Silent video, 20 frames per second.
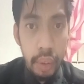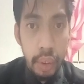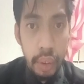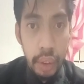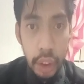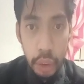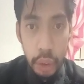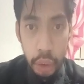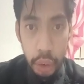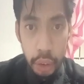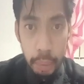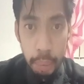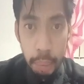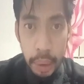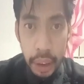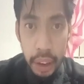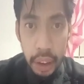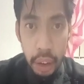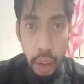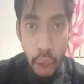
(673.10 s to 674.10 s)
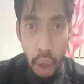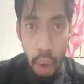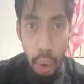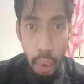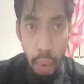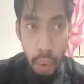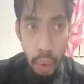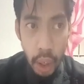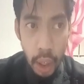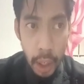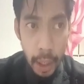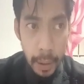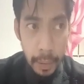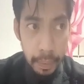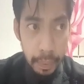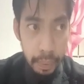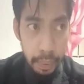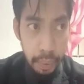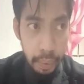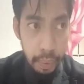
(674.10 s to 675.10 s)
There should be no uh,
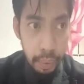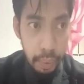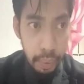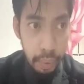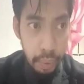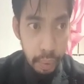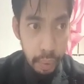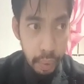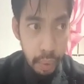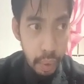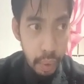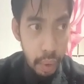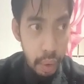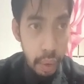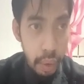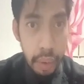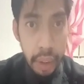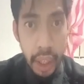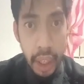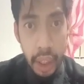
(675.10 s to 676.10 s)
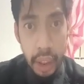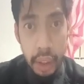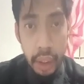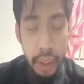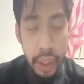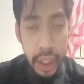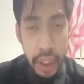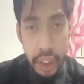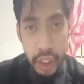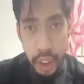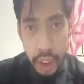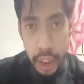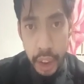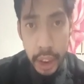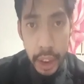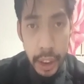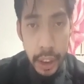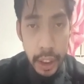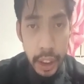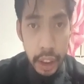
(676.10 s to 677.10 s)
reoccurring
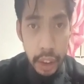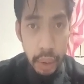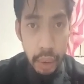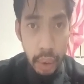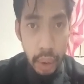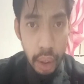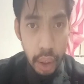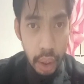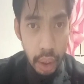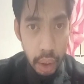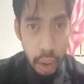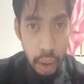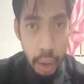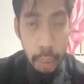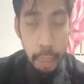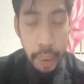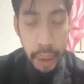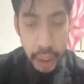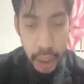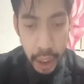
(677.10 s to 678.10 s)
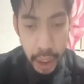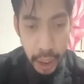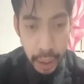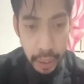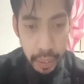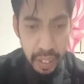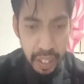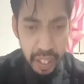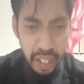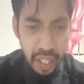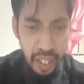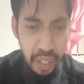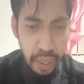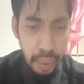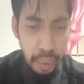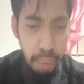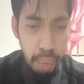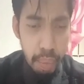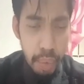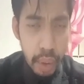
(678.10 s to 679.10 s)
sins that you are committing.
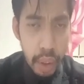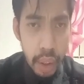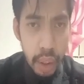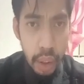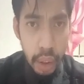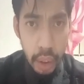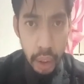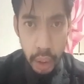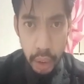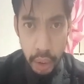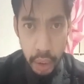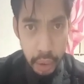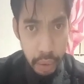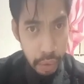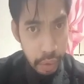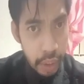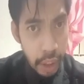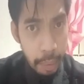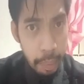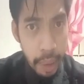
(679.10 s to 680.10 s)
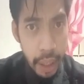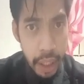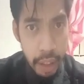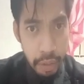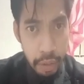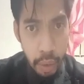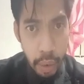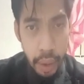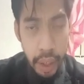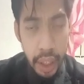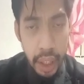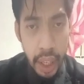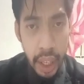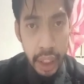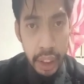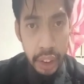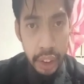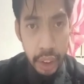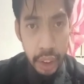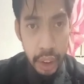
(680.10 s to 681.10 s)
If there be any
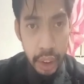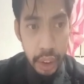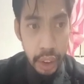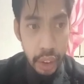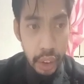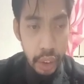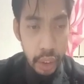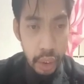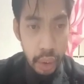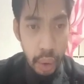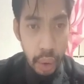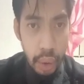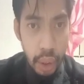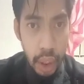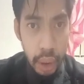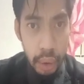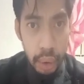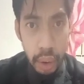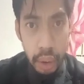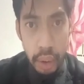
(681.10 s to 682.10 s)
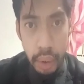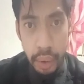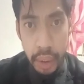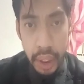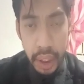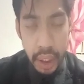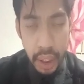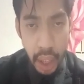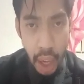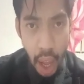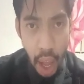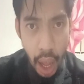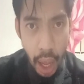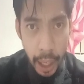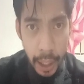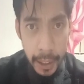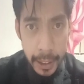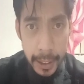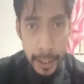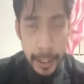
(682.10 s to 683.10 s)
fornications or adultery in the
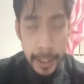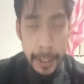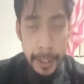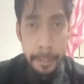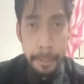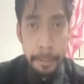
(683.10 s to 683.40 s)
eyes